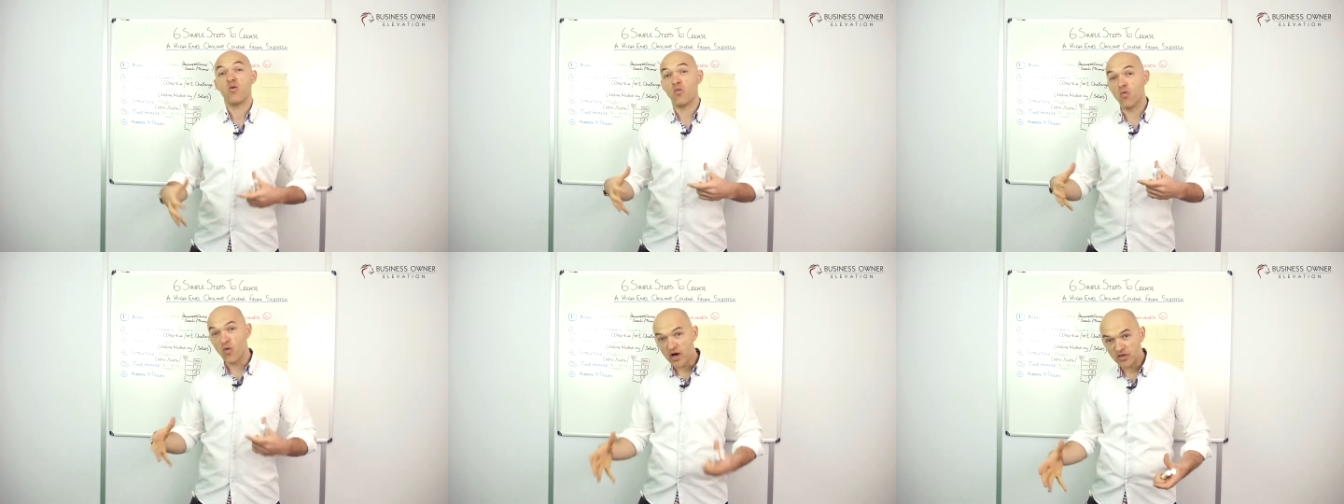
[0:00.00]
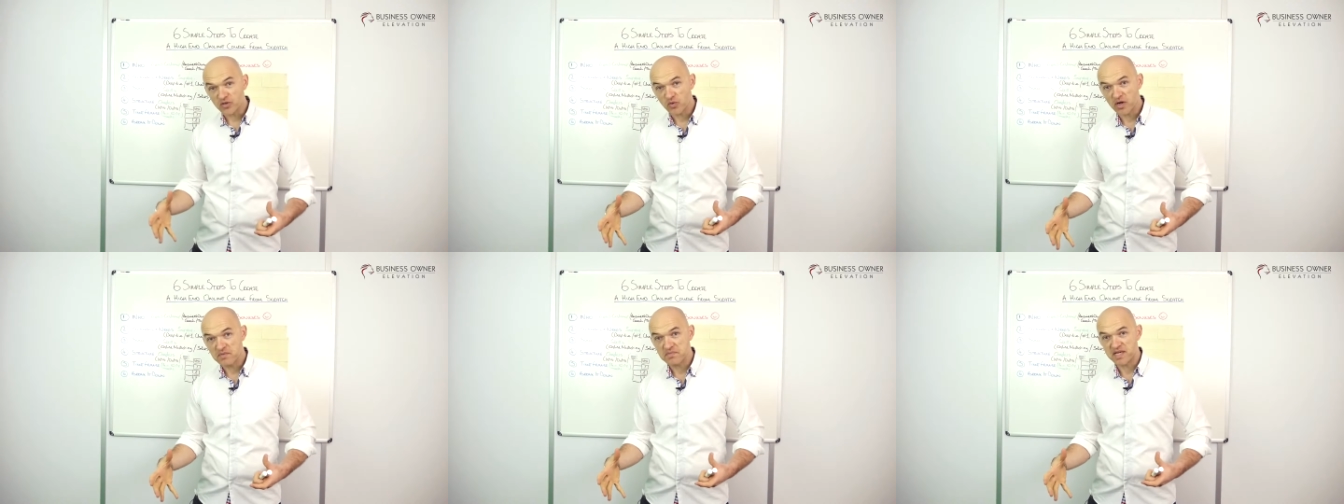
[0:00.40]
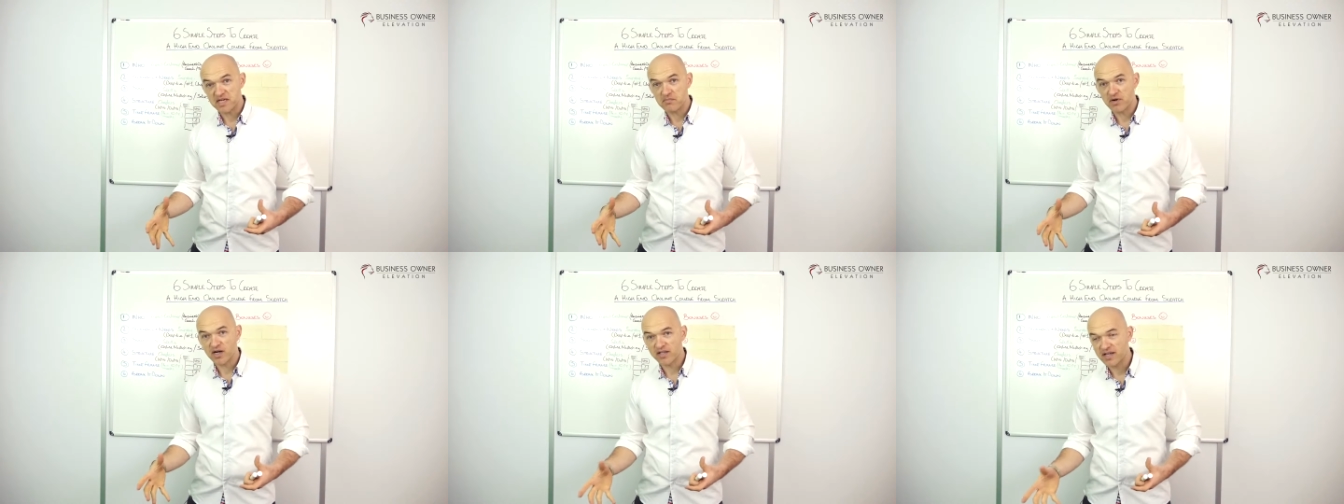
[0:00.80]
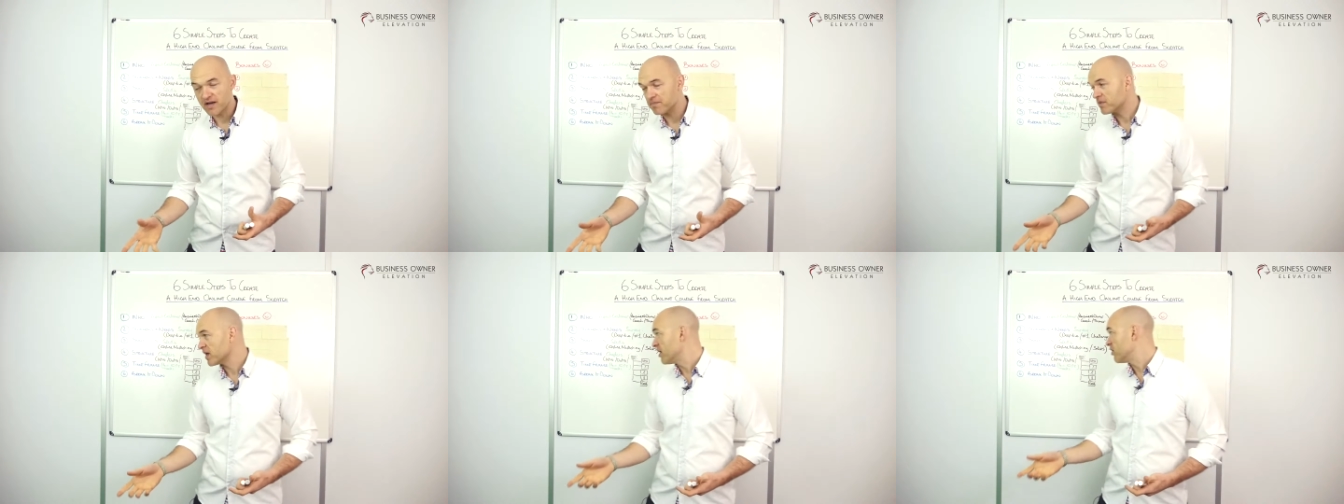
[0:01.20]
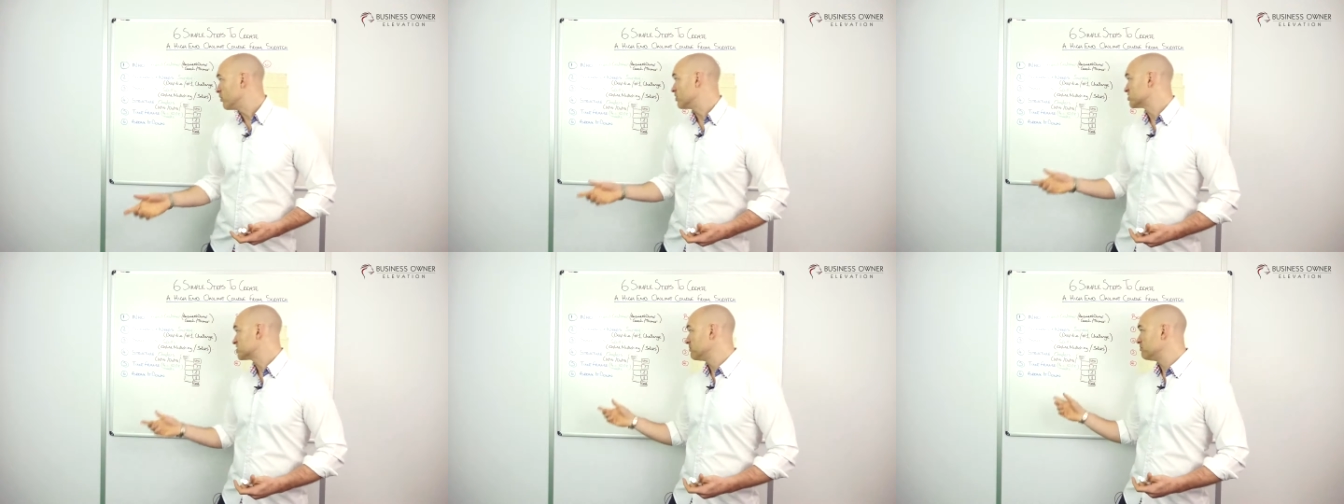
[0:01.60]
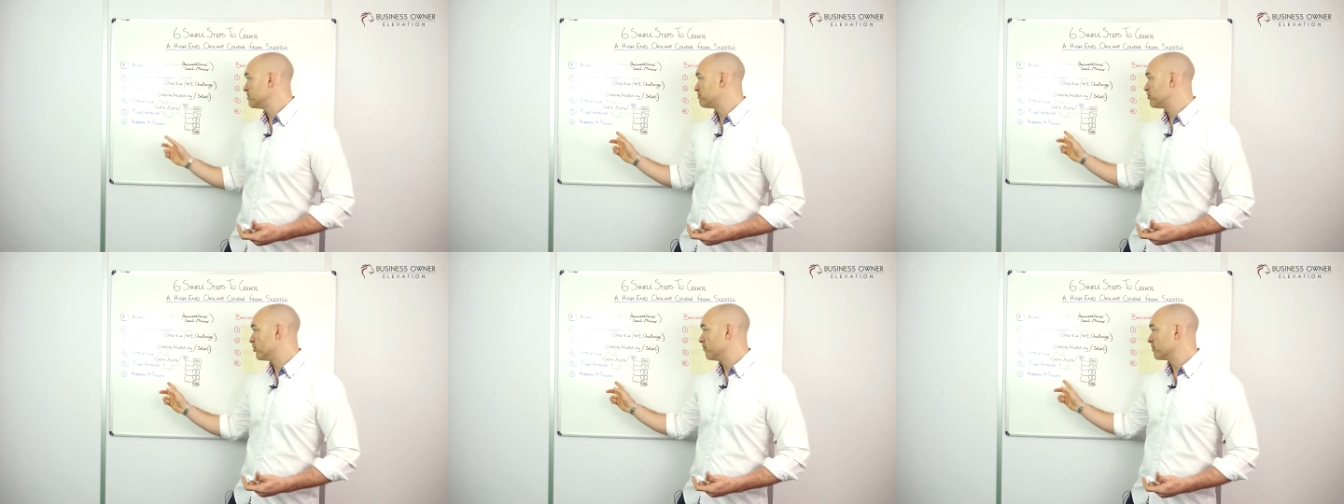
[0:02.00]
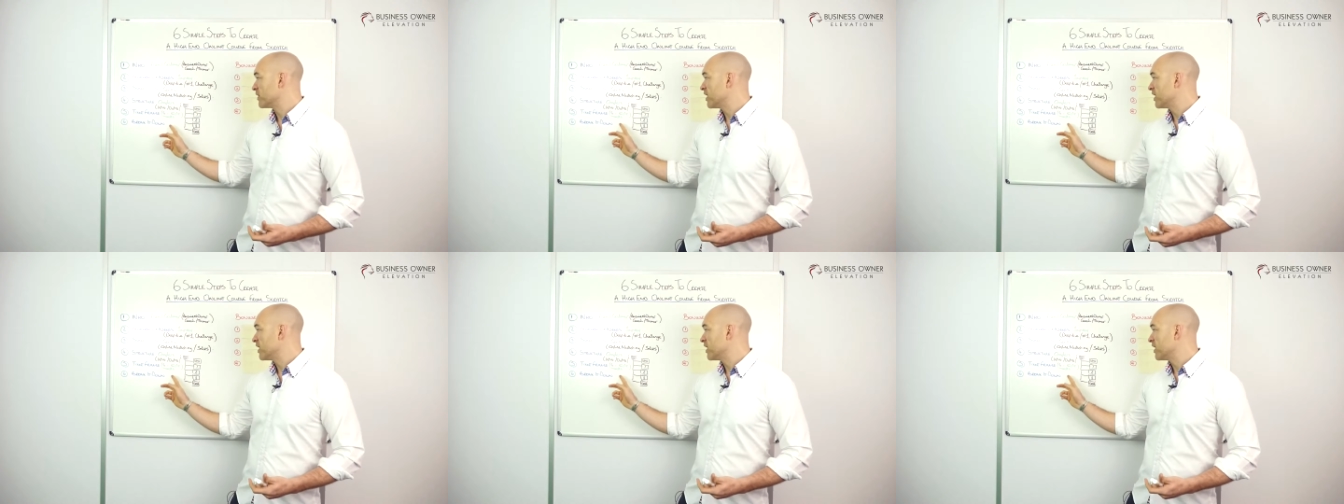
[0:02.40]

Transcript: What do I mean by that? Well, simply put,